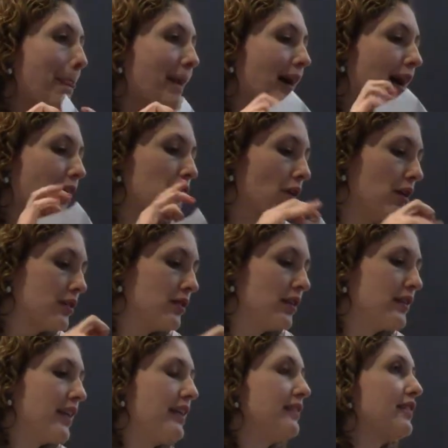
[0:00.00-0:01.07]
I wrote
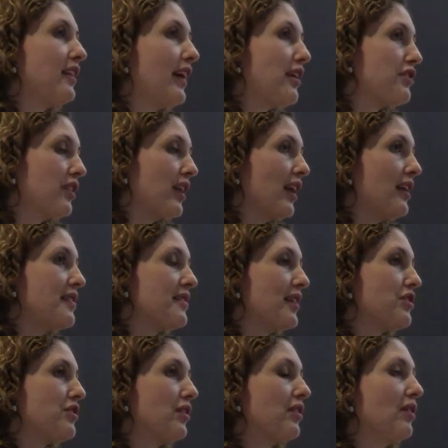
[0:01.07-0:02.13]
on the
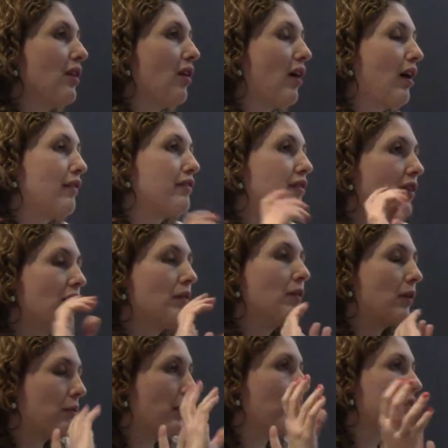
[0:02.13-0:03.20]
internationalization of,
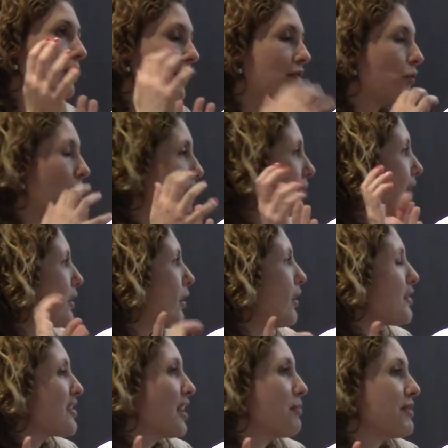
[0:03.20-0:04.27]
well, what the
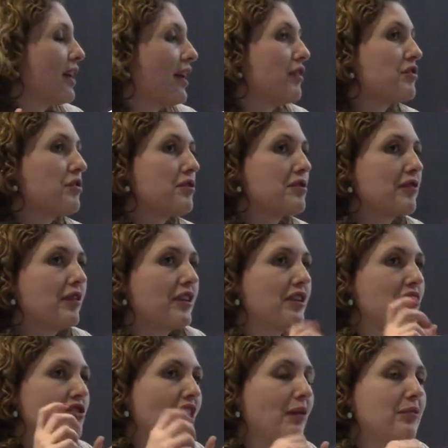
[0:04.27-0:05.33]
concept that I chose for
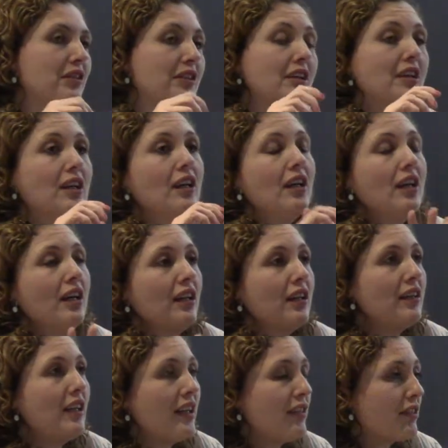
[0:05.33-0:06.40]
the chapter.
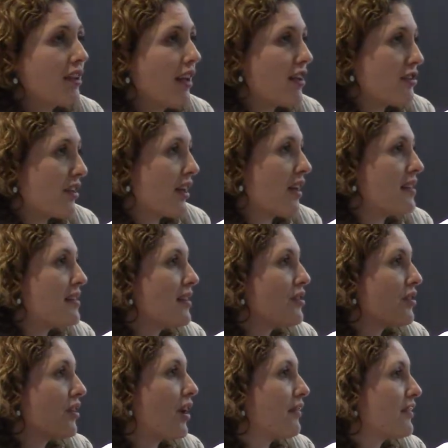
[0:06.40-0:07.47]
The
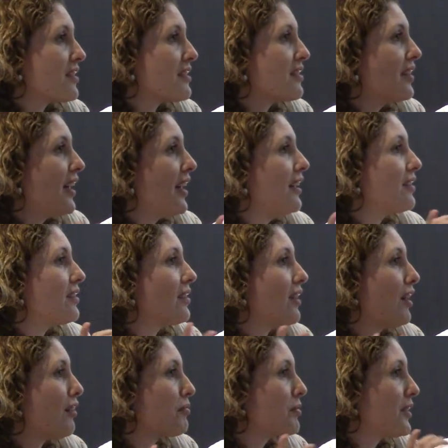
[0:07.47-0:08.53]
internationalization of the state,
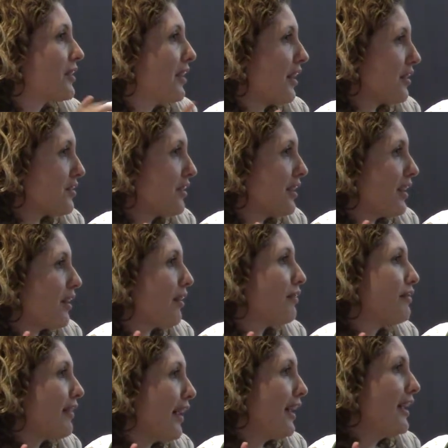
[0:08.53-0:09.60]
of production and
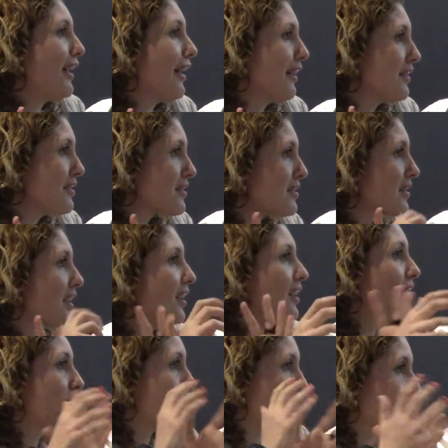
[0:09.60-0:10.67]
of finance,
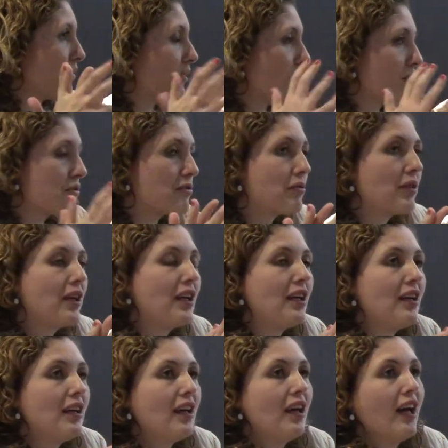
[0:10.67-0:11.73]
so those
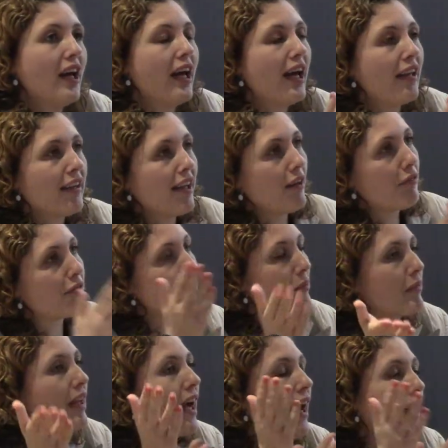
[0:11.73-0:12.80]
three, and then
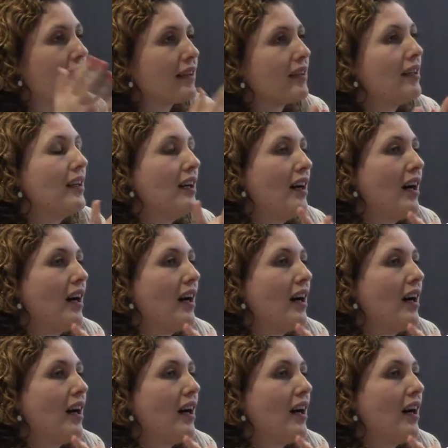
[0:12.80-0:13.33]
from that,